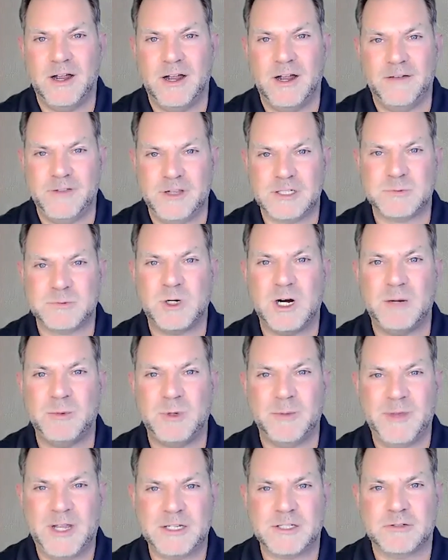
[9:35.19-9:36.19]
of this
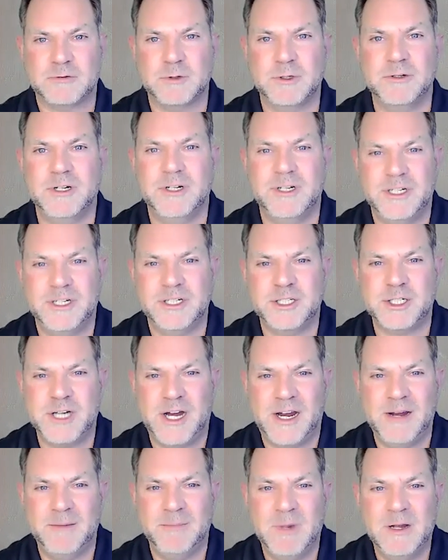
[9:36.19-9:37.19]
problem that's rooted in
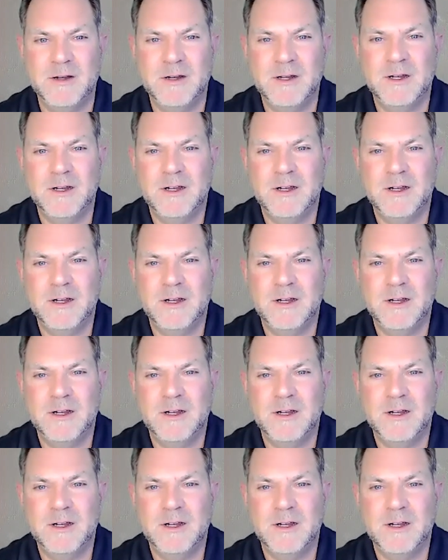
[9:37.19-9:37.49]
shame.